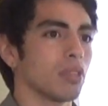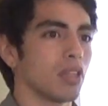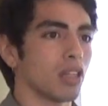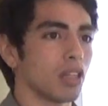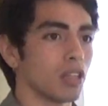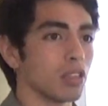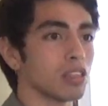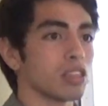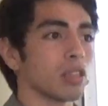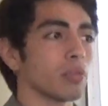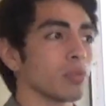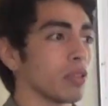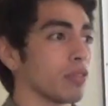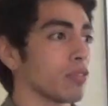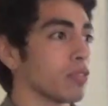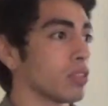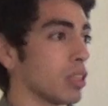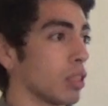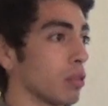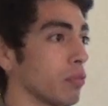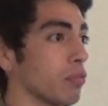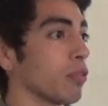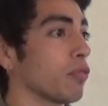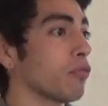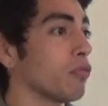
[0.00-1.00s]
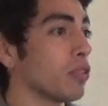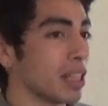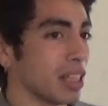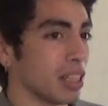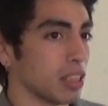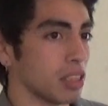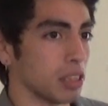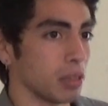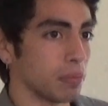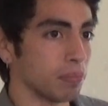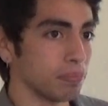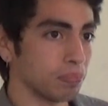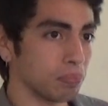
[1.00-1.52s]
concept of
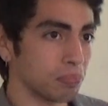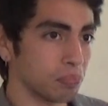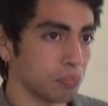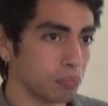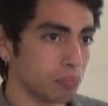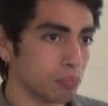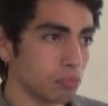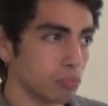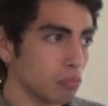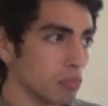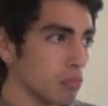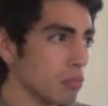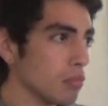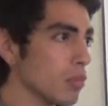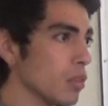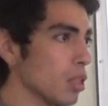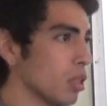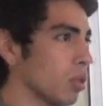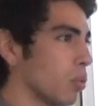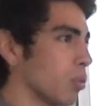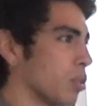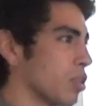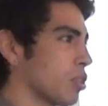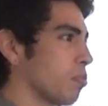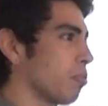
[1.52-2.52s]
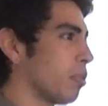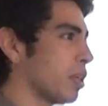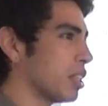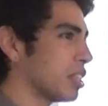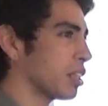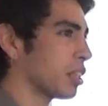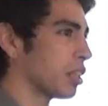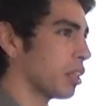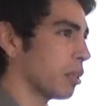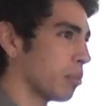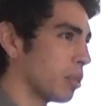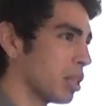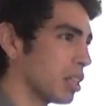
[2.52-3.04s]
self-efficacy, which
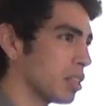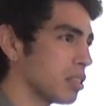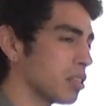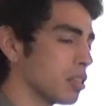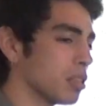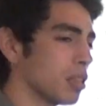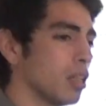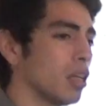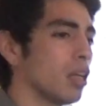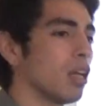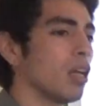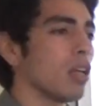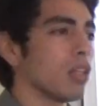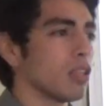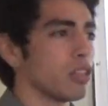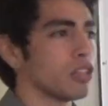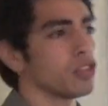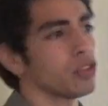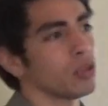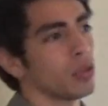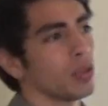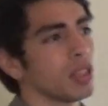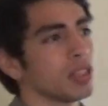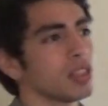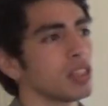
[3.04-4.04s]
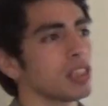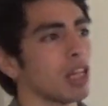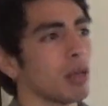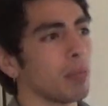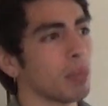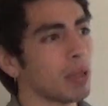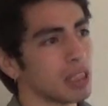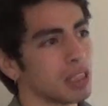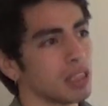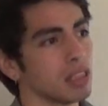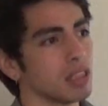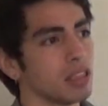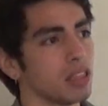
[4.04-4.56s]
basically means the students'
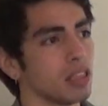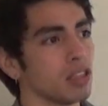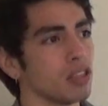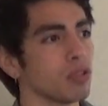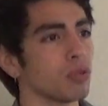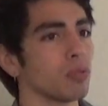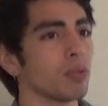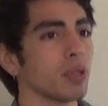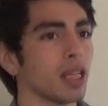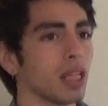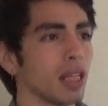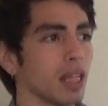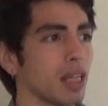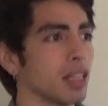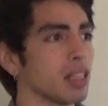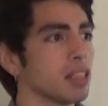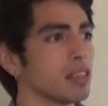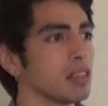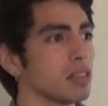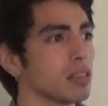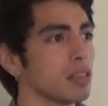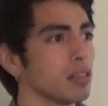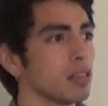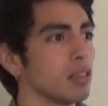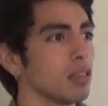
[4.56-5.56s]
capacity to realize